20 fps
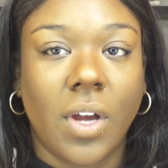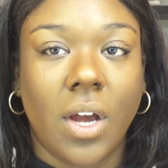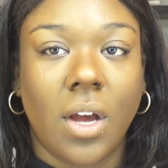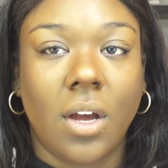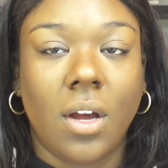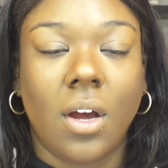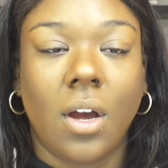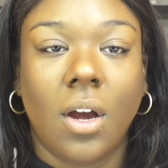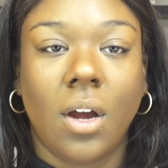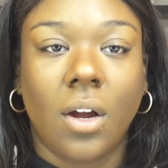
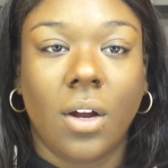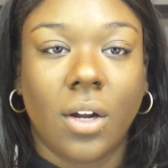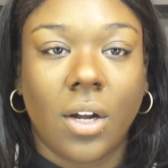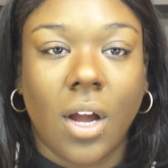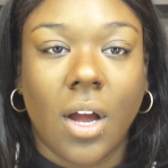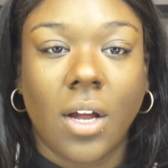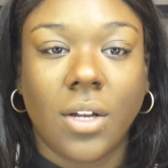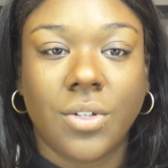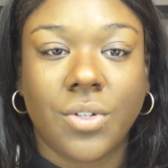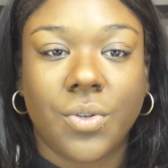got our
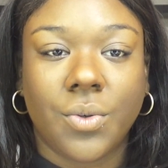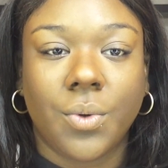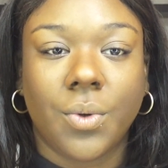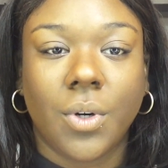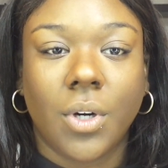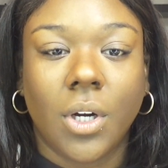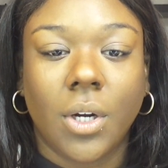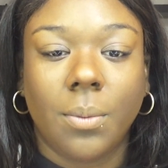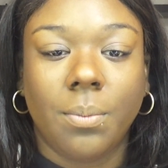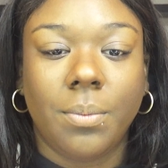
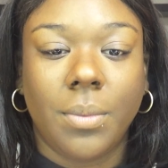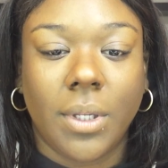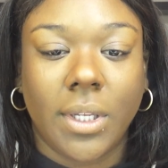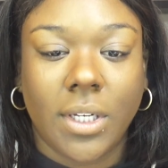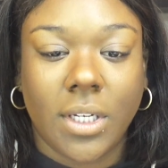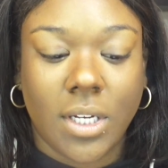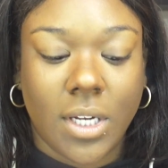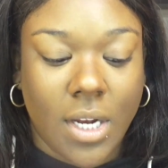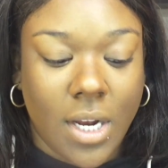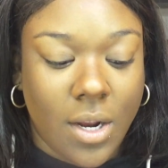contour
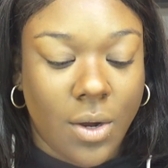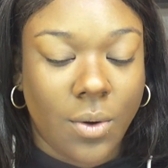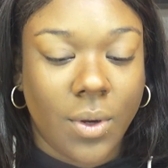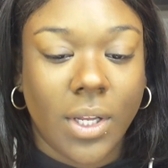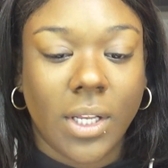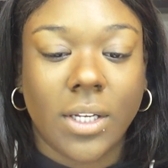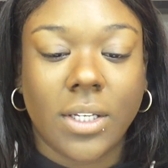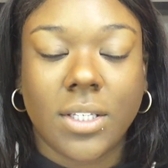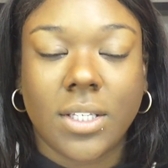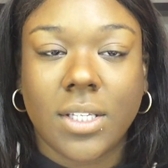blended
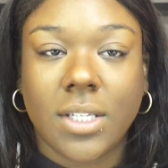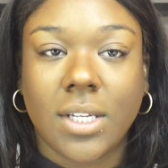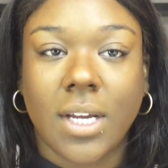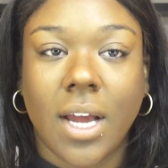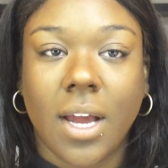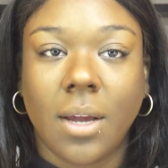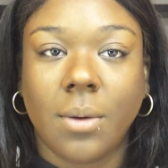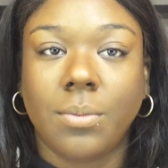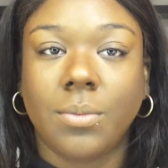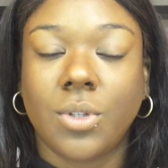out, it's
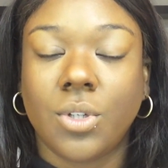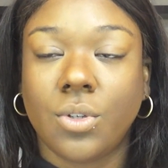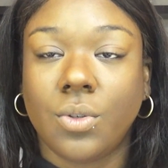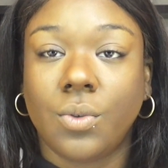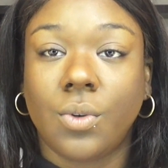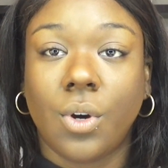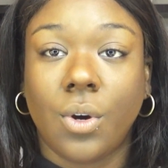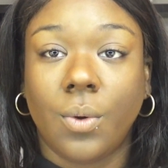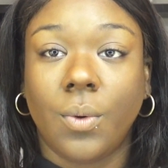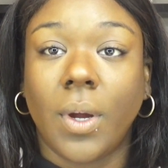time
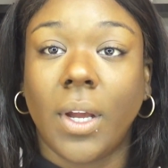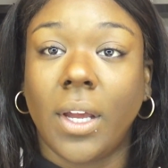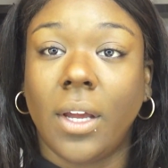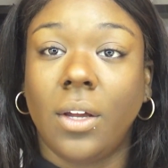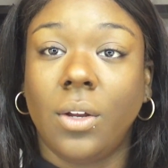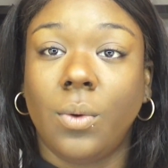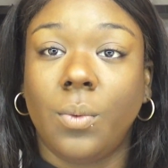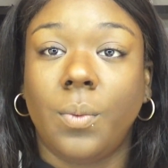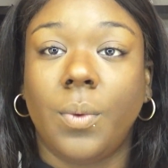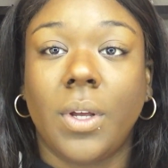to go
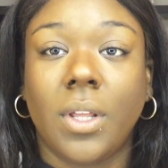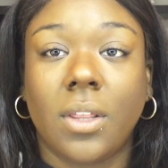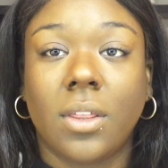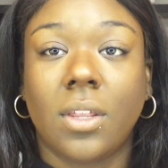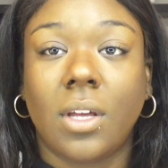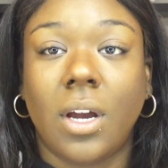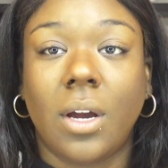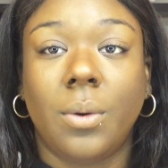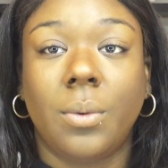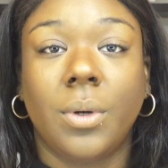in
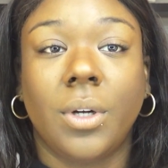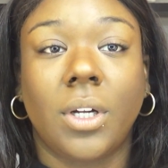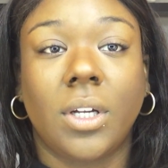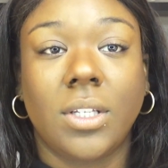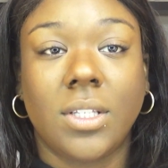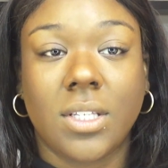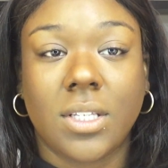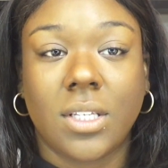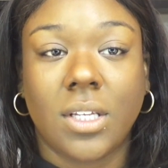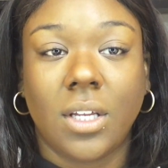with our
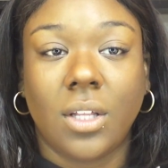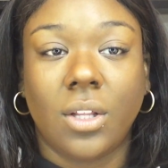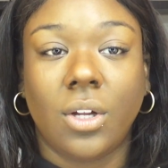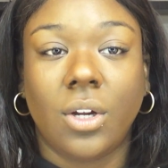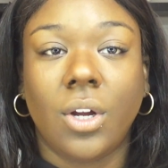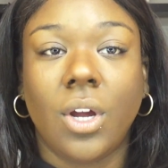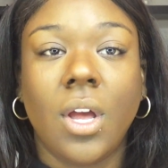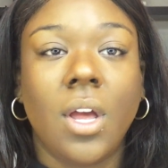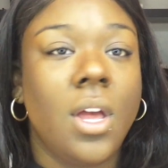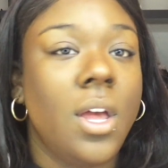
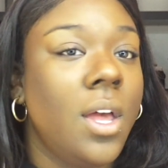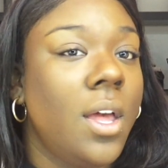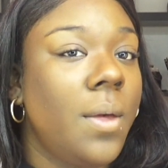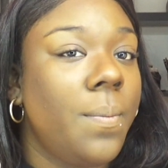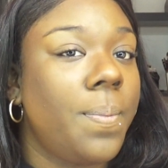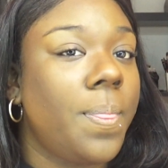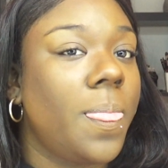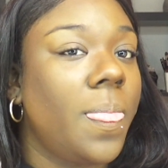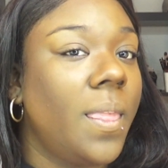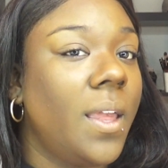concealer.
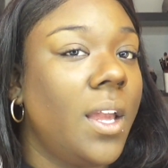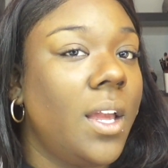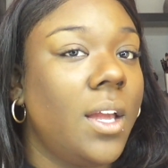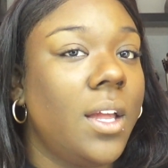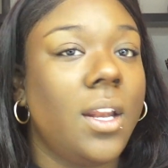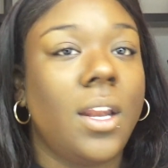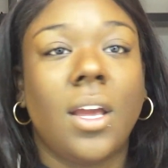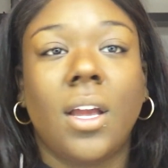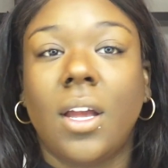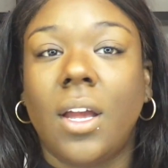
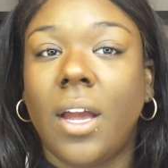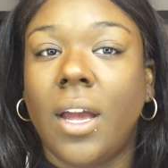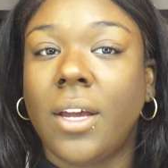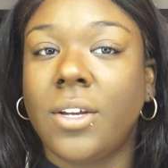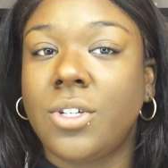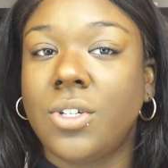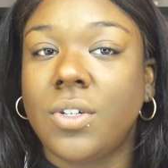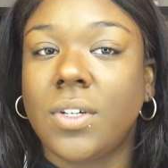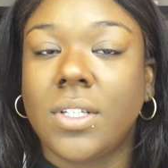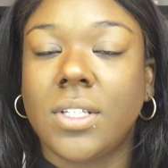And
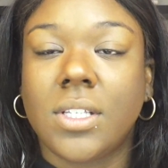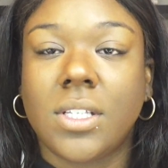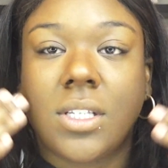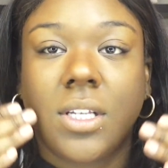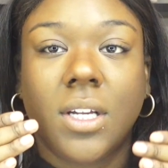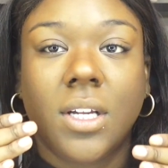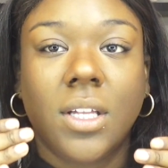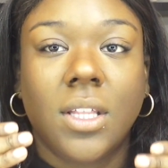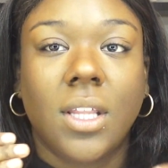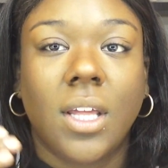as you can
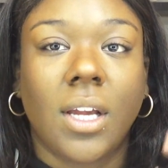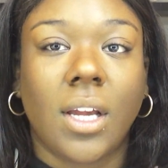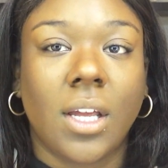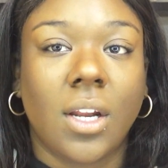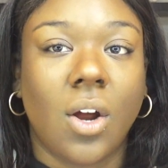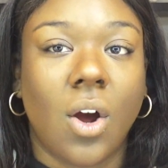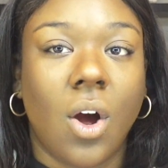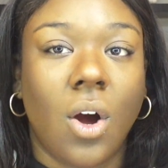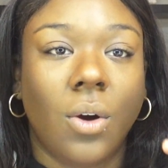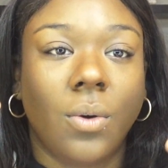see, like
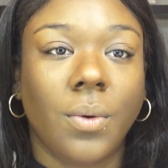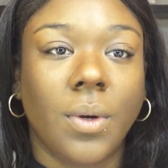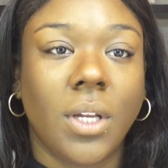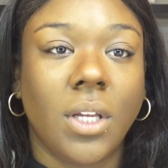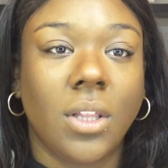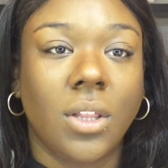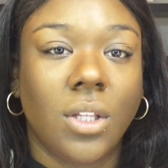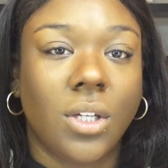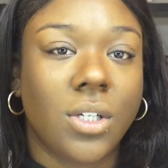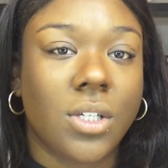it
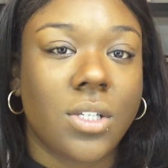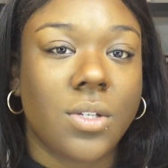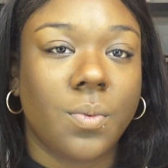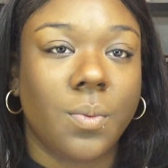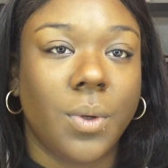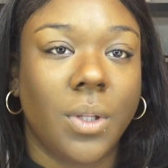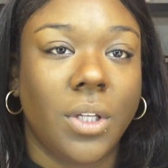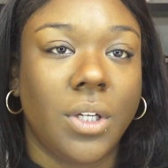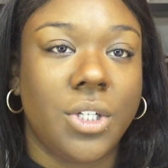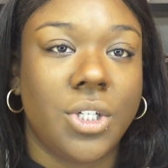already looks
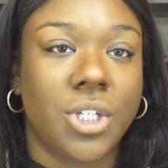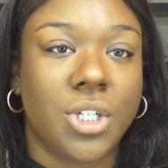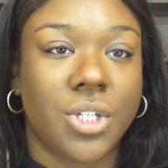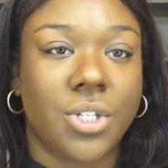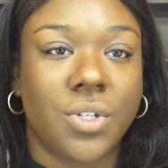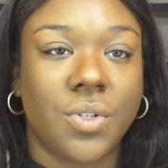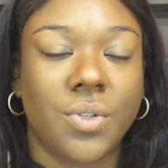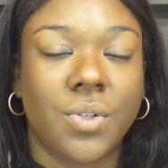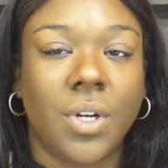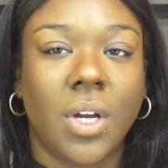really
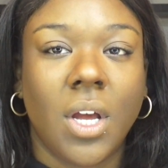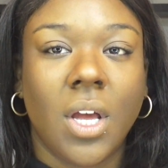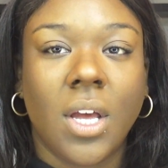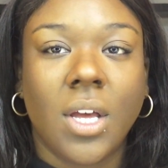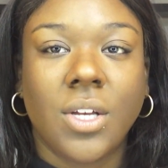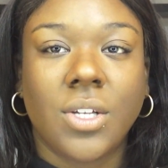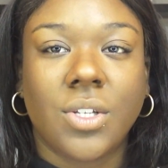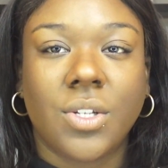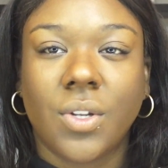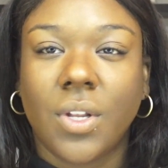chiseled.
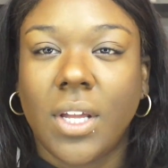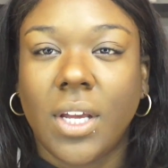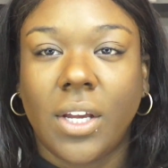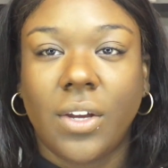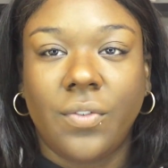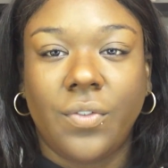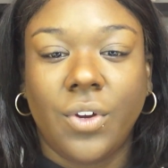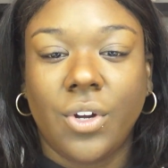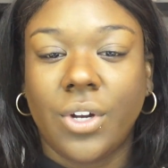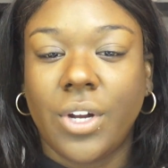So like
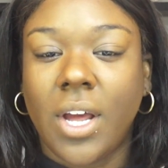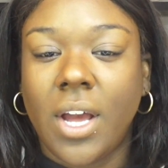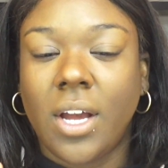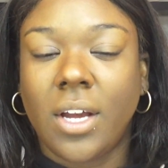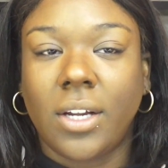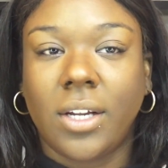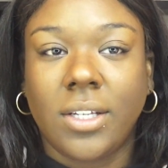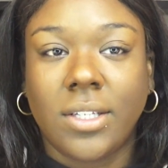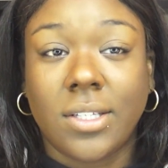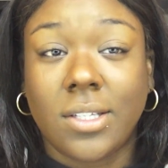if you're
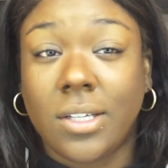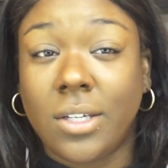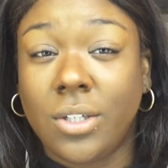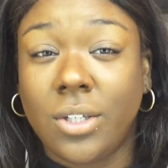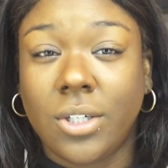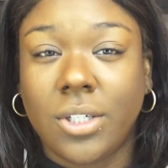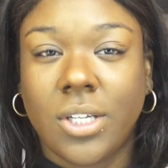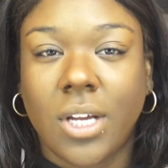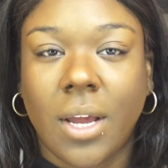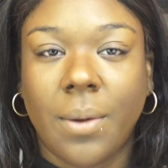not a
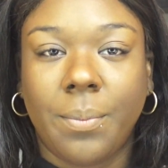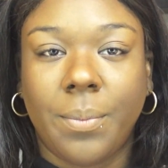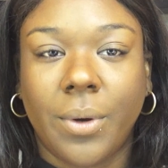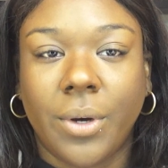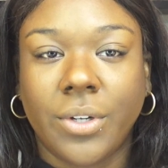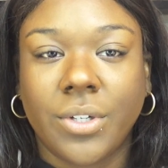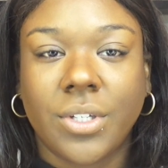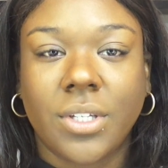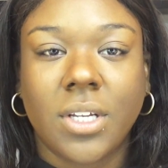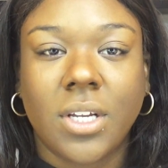concealer type
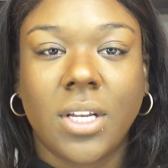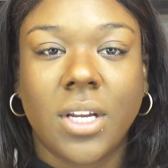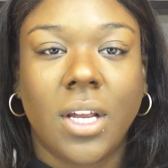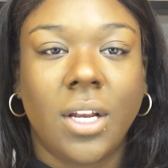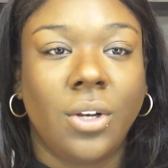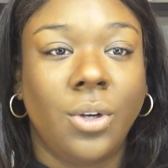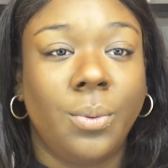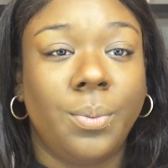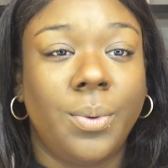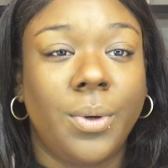person
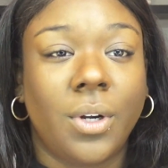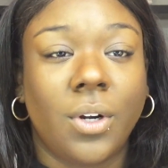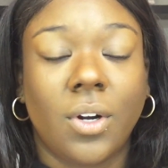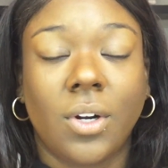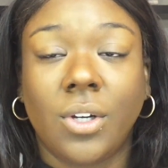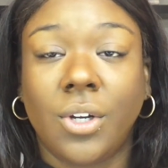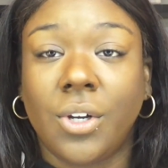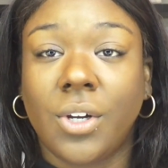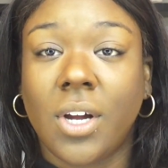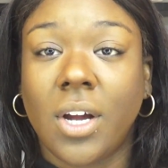and you put it
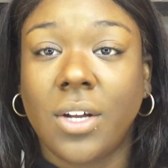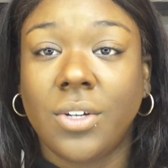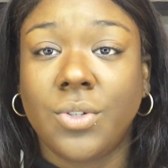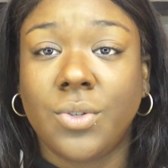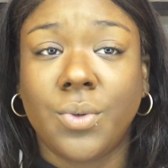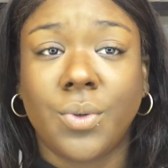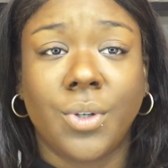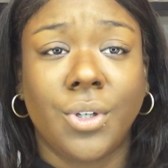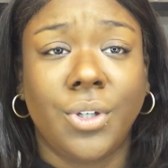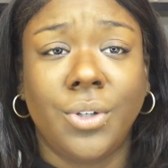on your
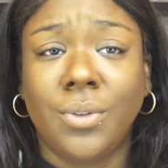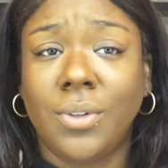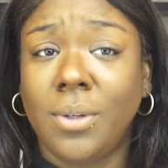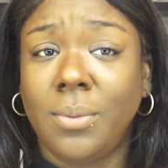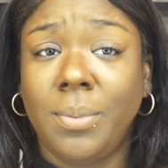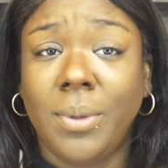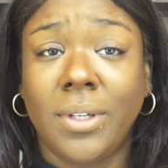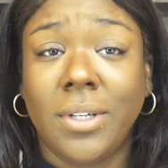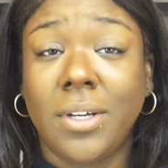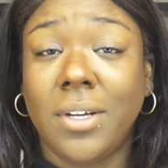contour, you
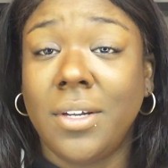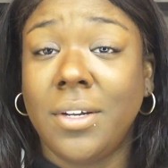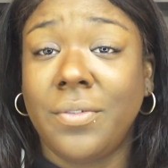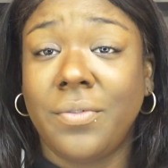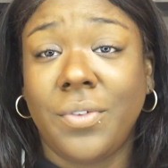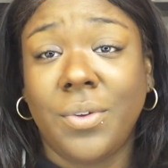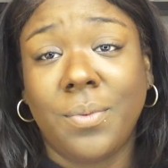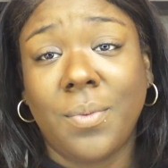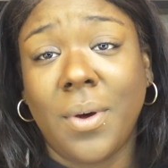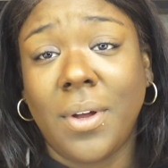could be done
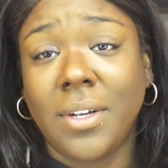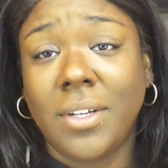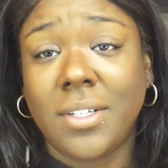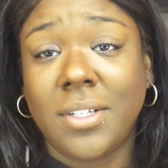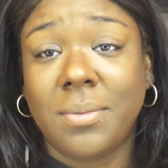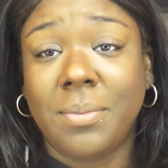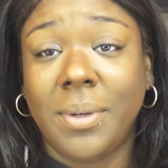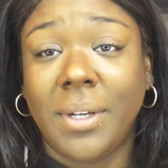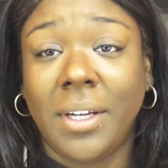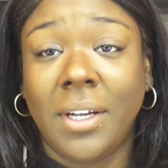if you wanted
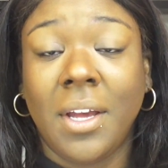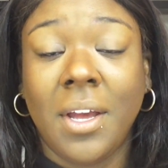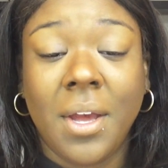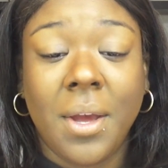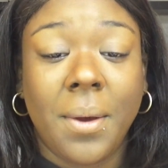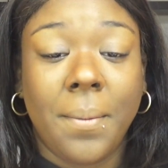to be.